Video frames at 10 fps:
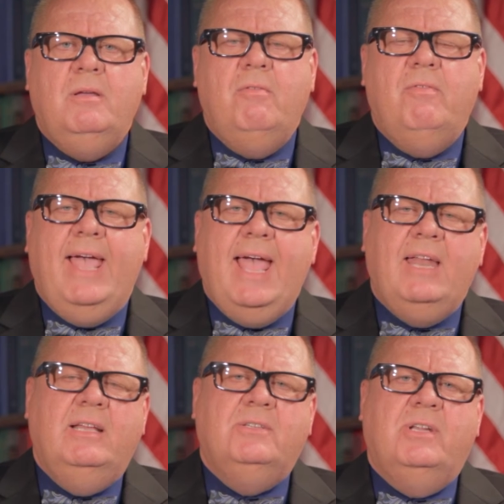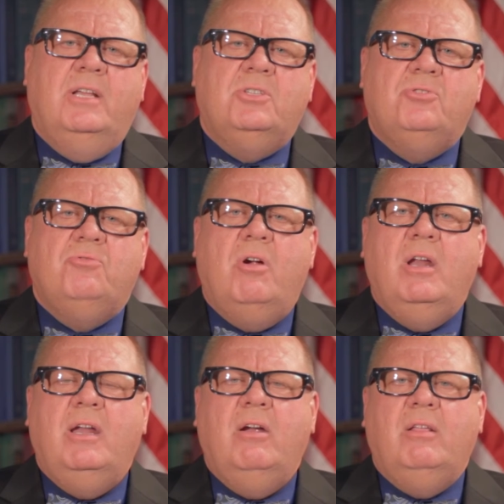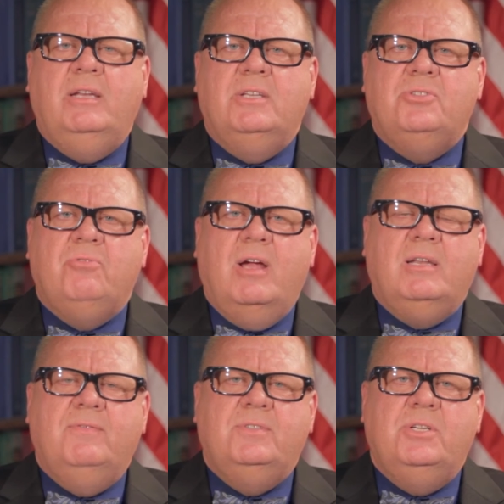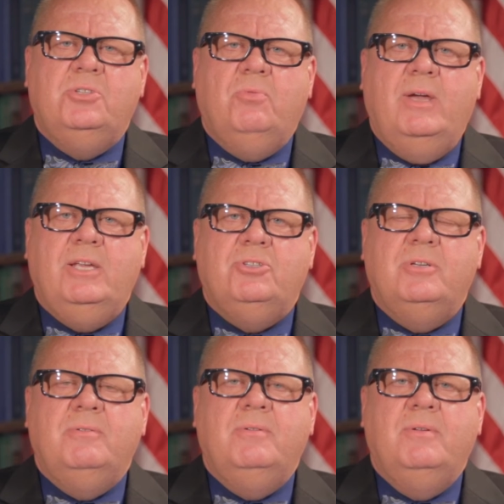That is an extraordinarily destructive situation.